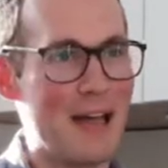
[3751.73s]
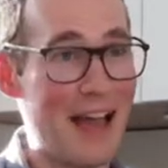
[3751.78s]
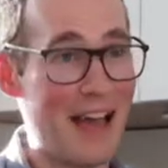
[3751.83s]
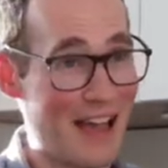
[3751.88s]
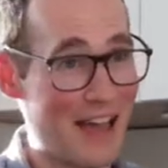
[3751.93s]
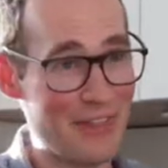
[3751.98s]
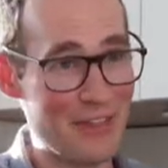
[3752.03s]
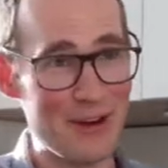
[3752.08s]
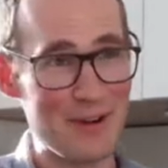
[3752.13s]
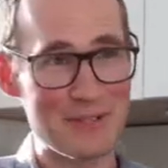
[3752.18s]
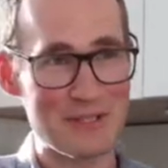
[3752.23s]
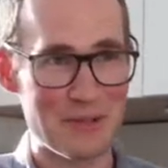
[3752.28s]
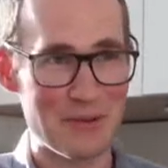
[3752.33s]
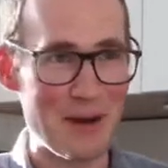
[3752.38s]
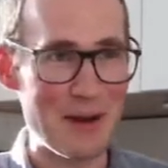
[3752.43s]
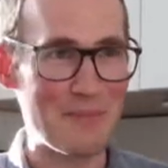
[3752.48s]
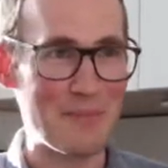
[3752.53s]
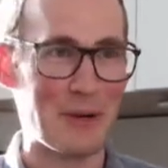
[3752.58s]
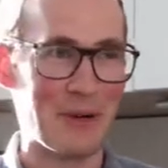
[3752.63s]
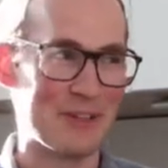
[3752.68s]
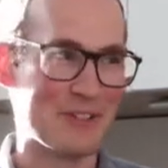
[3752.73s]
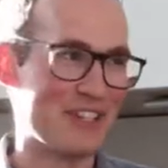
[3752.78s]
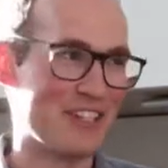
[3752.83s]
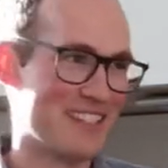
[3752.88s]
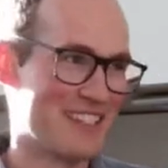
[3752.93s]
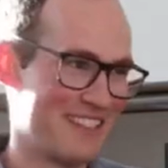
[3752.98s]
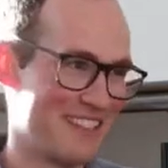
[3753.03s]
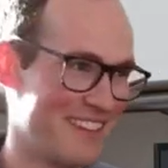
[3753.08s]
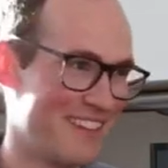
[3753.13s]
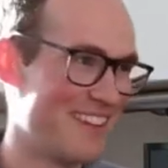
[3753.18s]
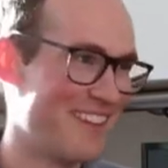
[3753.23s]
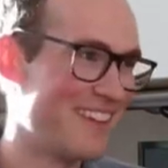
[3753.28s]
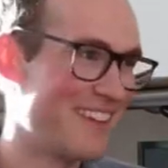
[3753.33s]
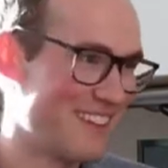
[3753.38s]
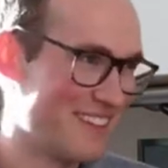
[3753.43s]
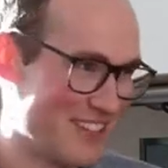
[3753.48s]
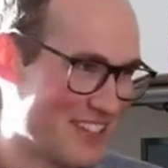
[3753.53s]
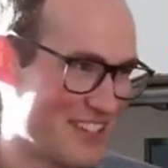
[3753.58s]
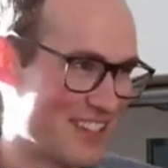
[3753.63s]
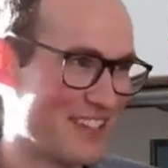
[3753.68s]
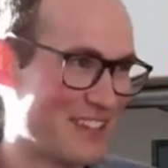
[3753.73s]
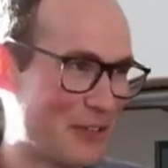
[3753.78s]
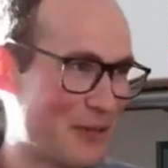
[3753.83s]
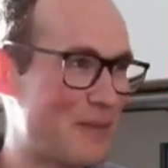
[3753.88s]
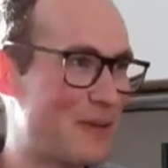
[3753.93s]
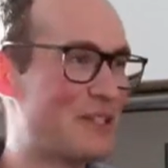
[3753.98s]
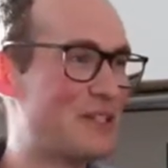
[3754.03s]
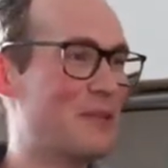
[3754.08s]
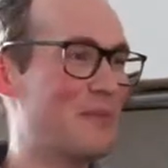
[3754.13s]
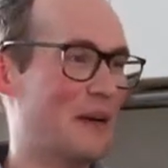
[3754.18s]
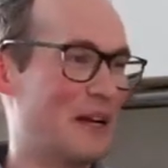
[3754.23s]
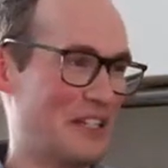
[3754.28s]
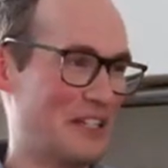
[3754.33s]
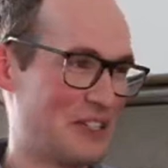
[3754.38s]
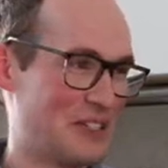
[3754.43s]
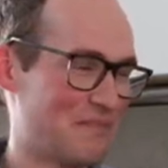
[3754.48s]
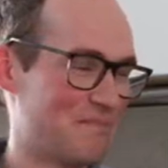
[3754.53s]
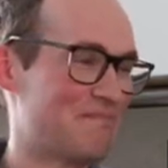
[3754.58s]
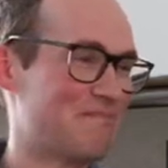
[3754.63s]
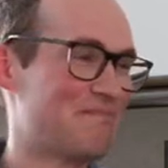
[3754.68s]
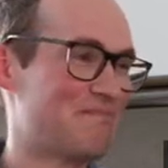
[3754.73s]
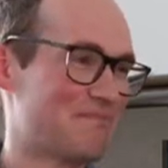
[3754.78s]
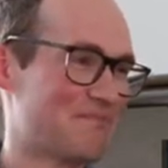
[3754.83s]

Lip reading: I thought it was a great book, just a little bit too much.